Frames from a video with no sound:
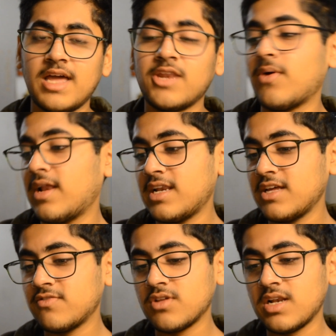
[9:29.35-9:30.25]
Anyway, I'll
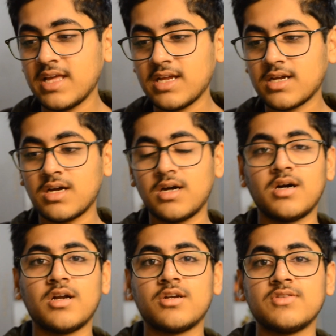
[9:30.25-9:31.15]
leave the link
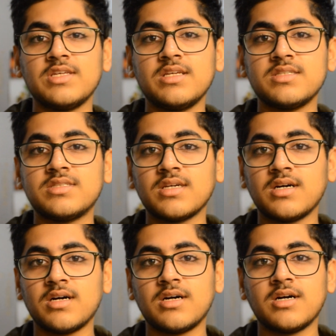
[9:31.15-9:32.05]
to these
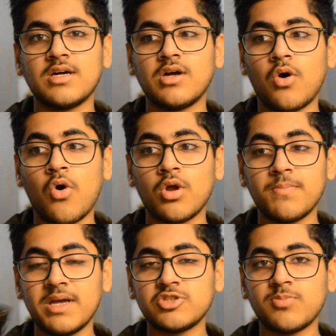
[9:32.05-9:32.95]

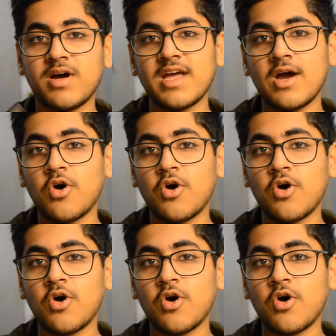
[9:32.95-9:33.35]
on Best Buy,